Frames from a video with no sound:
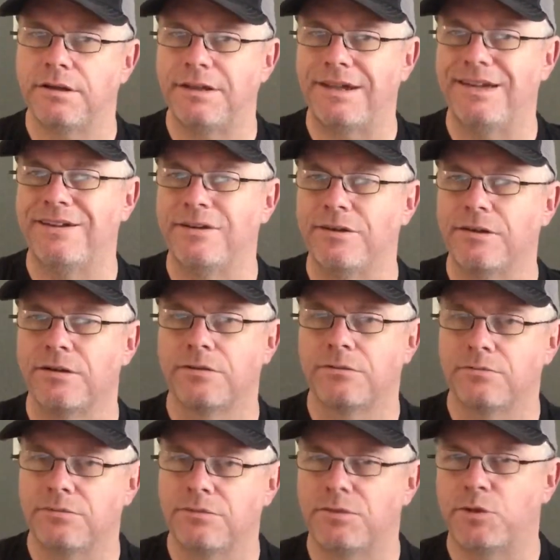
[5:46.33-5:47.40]
gear
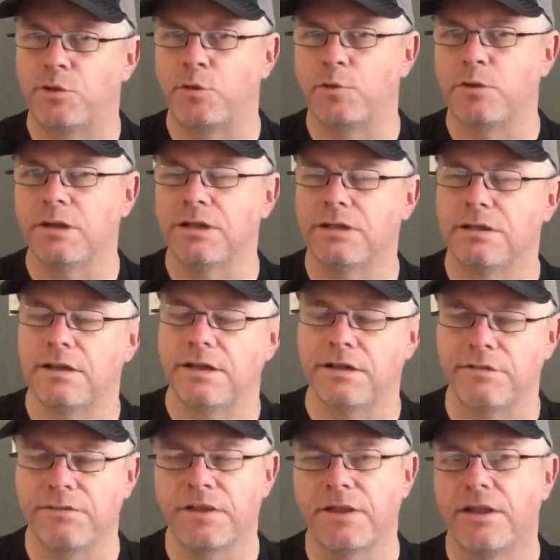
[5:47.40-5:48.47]
toward it and
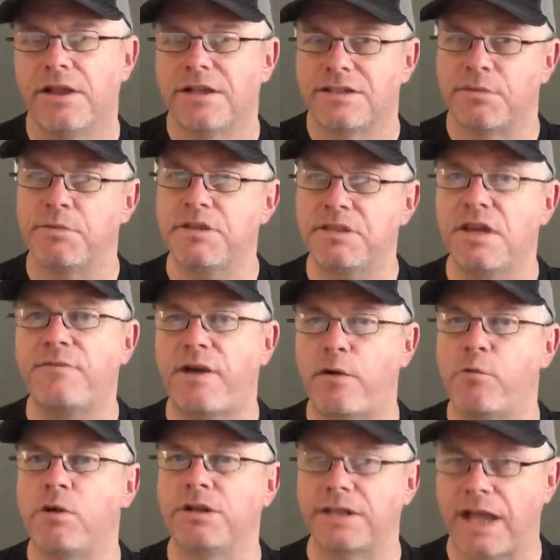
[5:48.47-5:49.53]
everything. Some of the stuff I
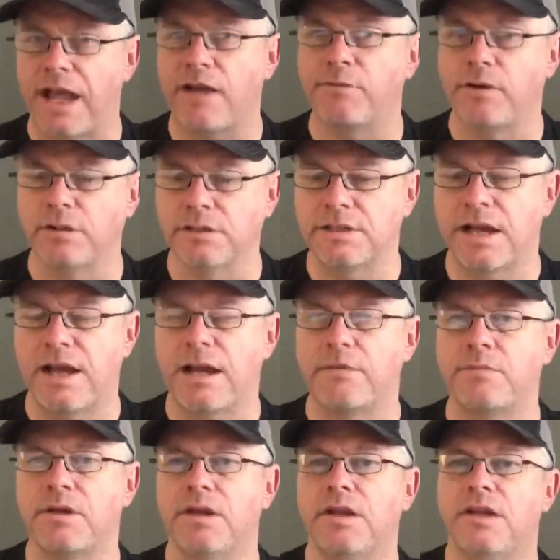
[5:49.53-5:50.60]
want to have all the
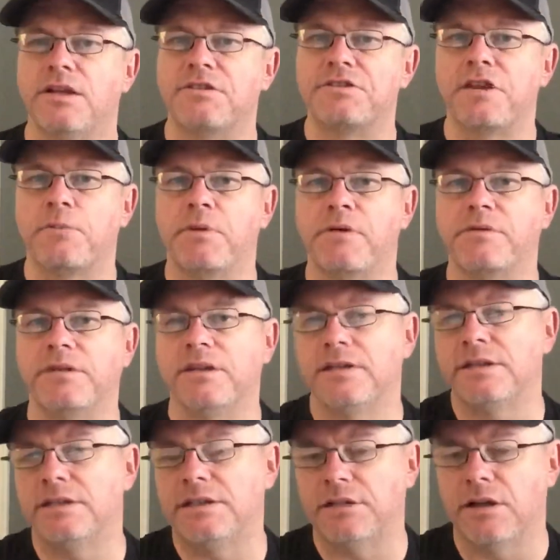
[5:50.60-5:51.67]
time. Some of it,
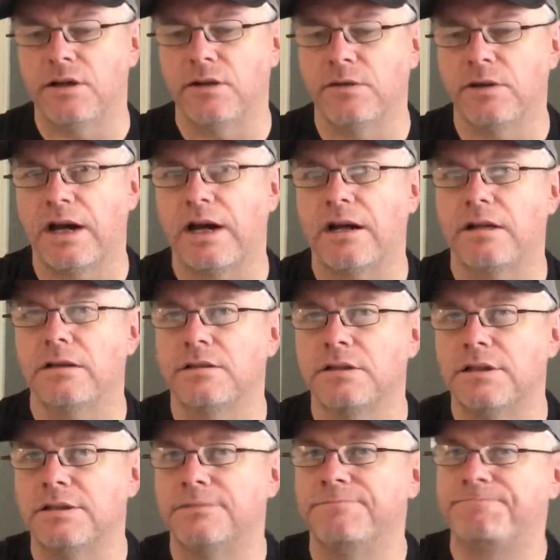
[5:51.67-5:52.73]

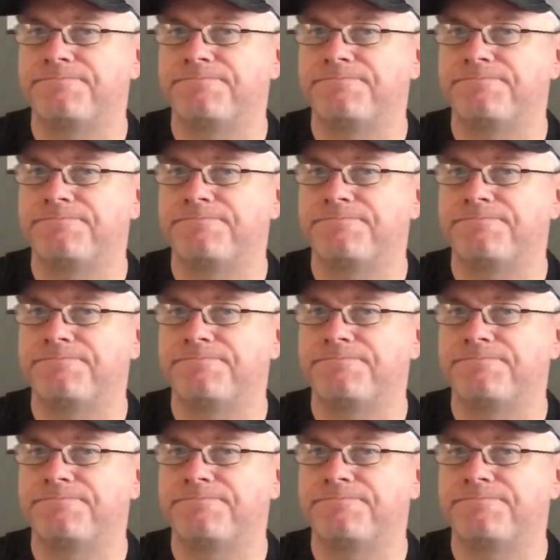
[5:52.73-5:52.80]
I'll